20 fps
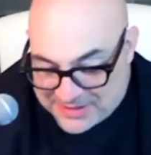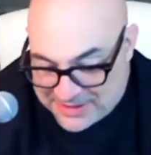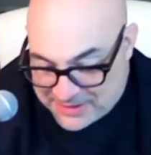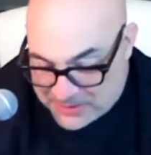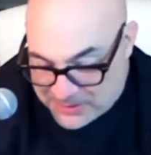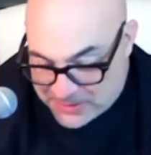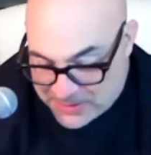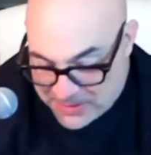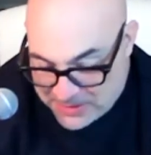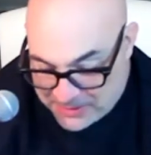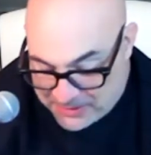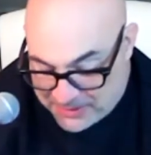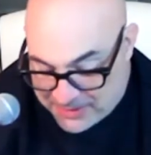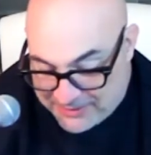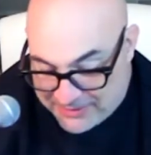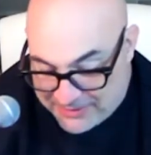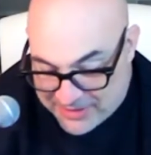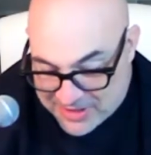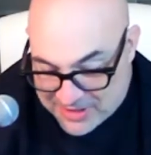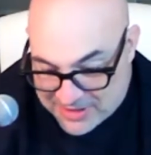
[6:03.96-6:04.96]
Toronto. One
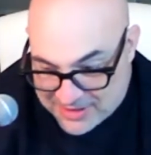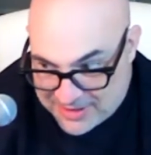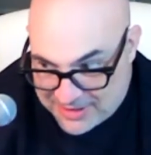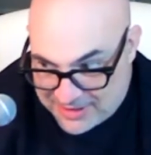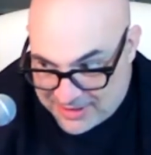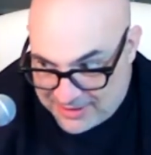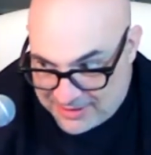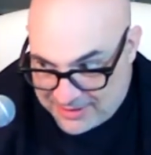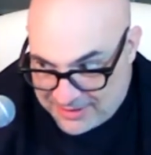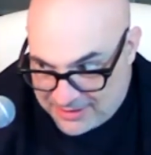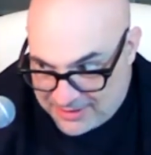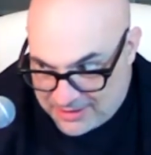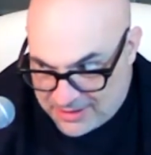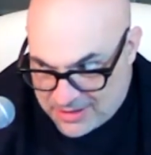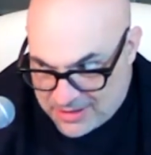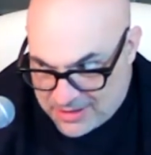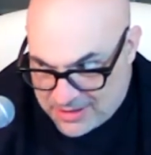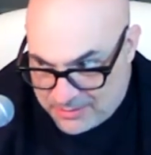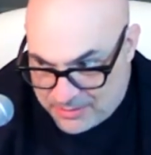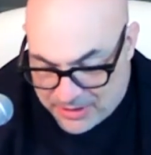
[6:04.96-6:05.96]
of us is
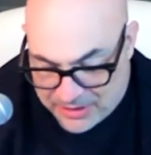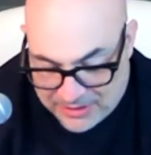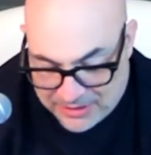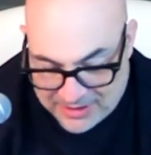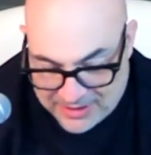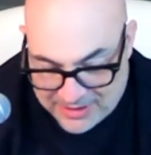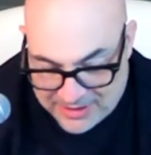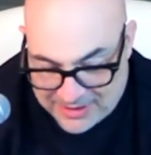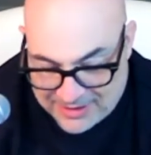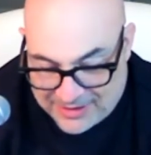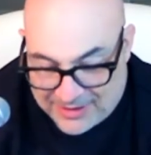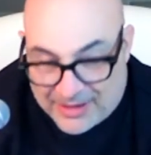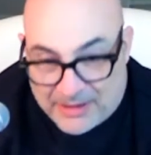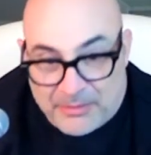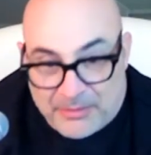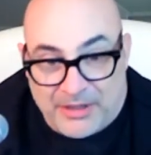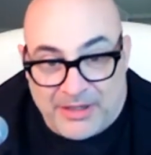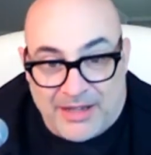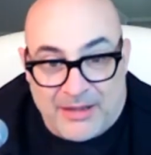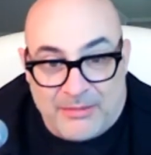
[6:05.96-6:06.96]
in Burlington and I'm
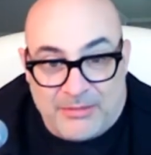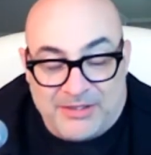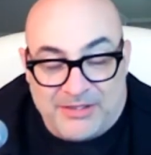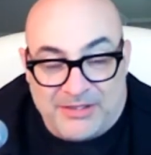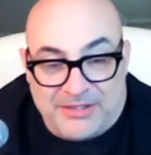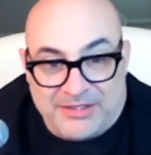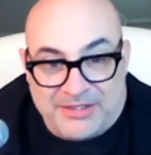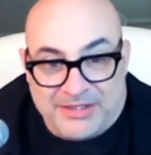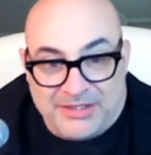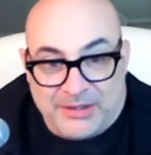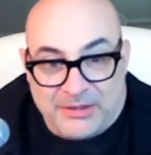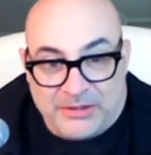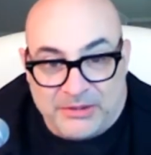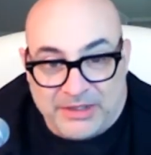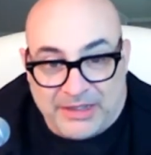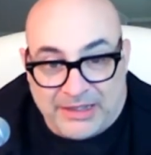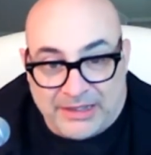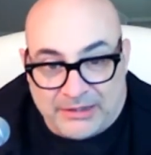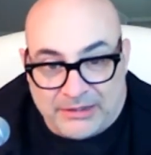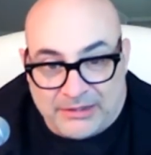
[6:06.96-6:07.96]
in Hamilton. So
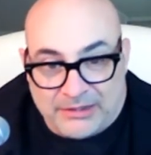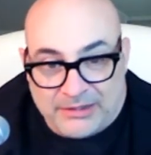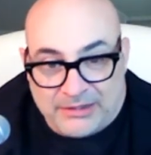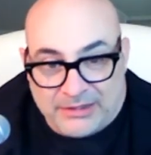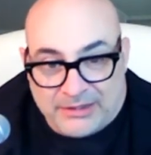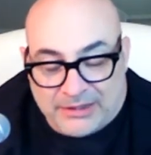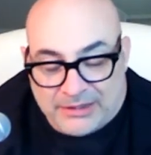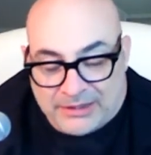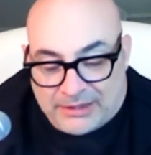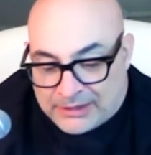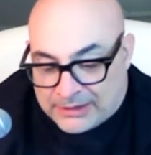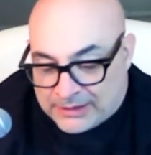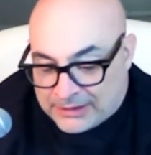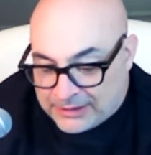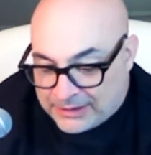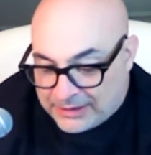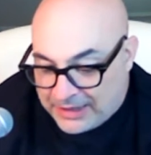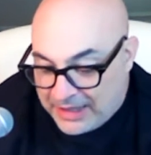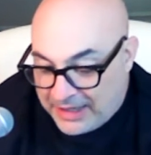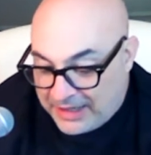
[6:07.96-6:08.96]

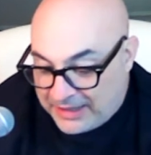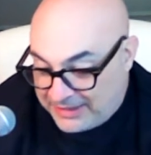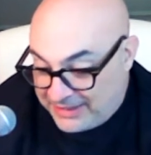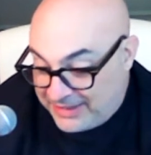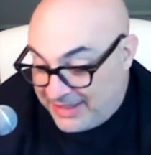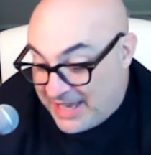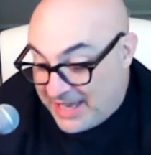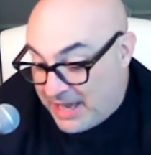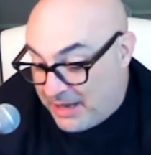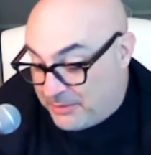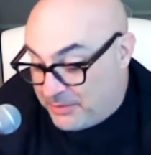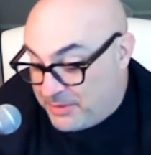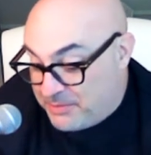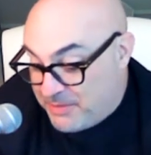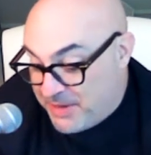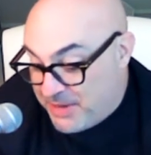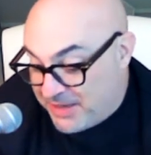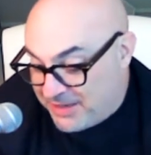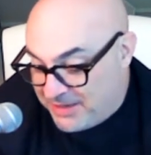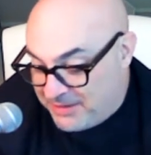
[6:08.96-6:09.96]
yeah.
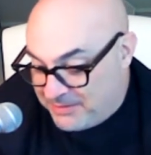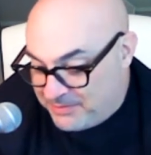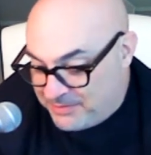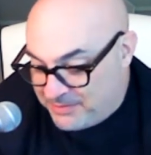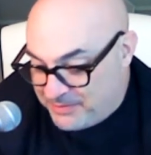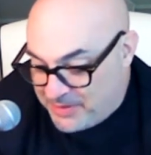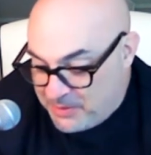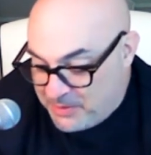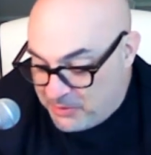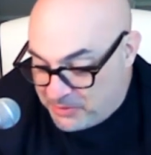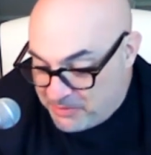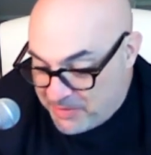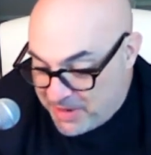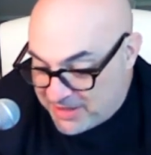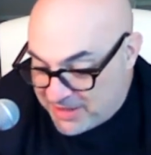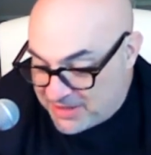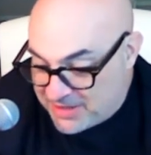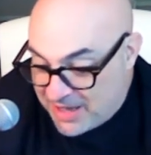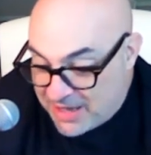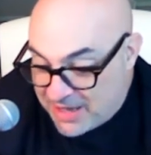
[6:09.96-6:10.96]
It would make
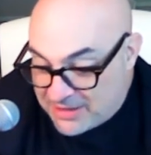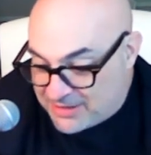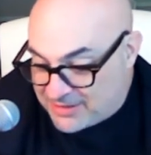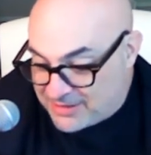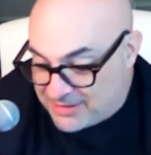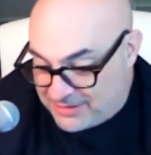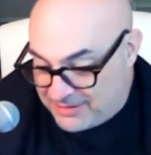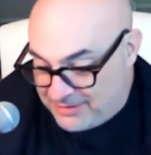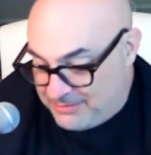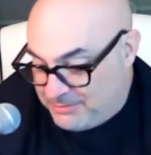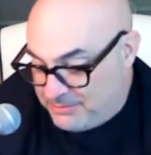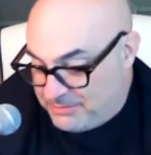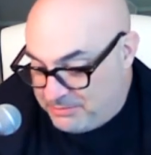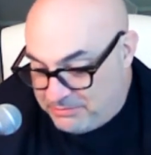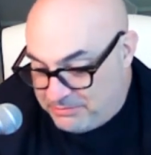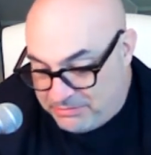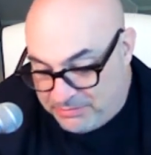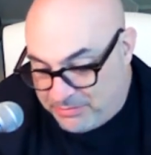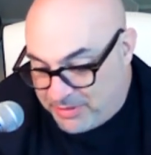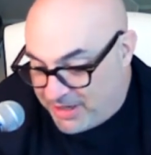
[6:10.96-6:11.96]
sense,
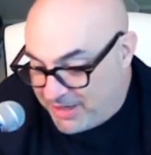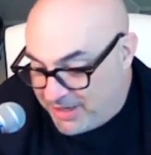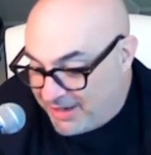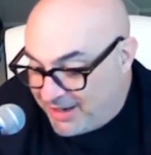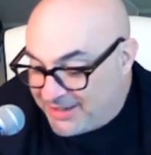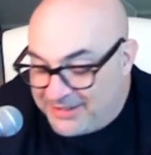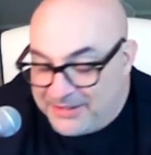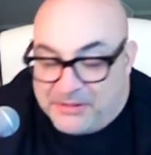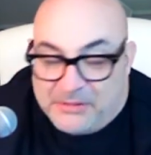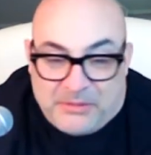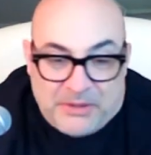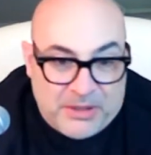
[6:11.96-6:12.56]
but I don't